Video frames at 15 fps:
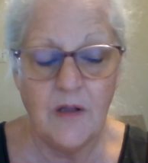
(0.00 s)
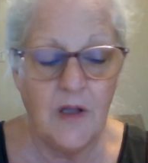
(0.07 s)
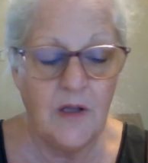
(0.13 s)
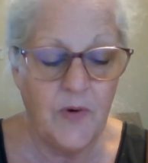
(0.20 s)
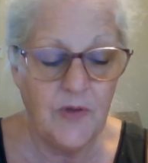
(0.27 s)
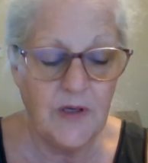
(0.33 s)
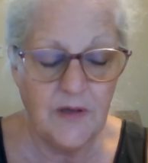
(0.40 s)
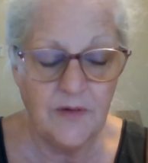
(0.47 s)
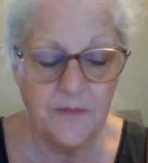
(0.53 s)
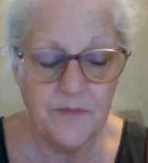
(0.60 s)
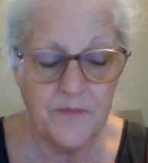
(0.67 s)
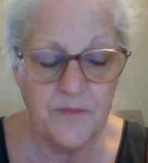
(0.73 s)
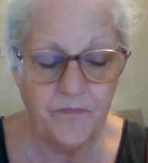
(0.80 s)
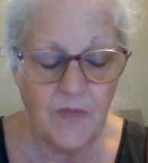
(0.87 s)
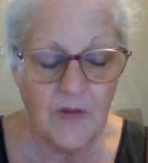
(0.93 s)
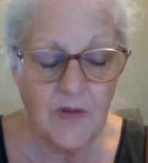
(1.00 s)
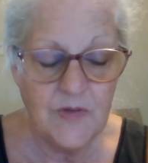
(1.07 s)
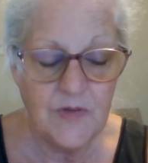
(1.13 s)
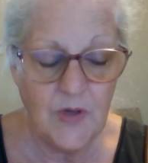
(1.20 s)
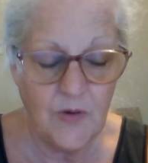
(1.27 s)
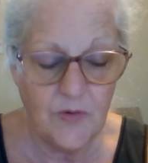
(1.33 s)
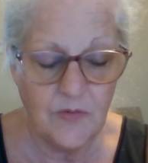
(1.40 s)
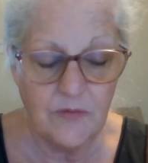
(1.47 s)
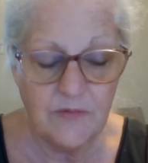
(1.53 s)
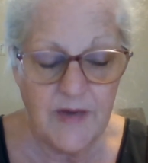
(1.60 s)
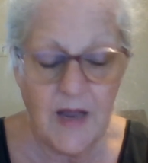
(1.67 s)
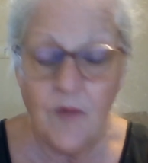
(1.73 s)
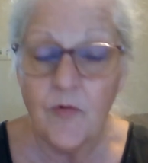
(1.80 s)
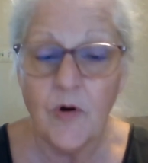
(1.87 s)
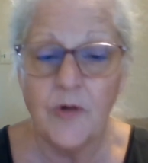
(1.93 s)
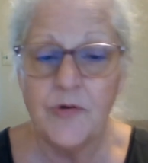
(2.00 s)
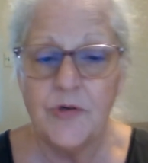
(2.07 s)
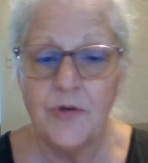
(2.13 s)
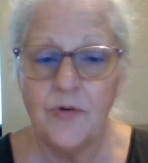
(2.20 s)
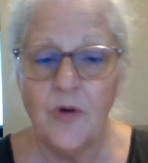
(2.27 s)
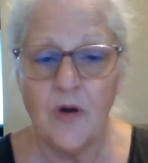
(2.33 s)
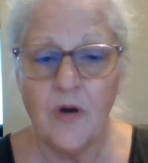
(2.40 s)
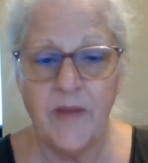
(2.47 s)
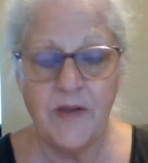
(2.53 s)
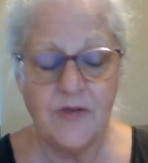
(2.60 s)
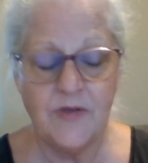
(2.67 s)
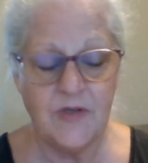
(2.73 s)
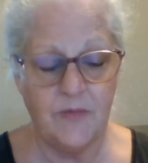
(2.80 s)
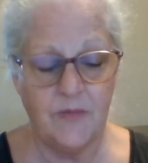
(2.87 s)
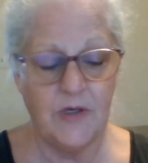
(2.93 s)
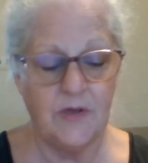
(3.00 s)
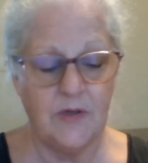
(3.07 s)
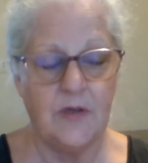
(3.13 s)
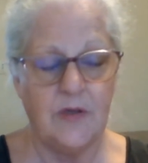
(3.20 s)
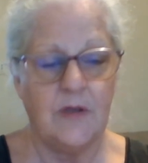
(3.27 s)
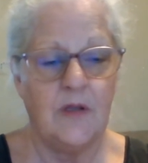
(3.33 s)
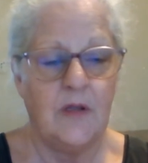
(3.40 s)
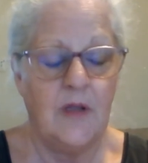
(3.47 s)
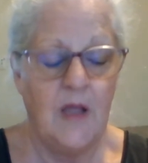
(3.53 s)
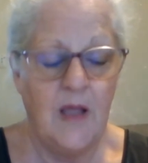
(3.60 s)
Napoleon Hill. So now we're on to our main subject.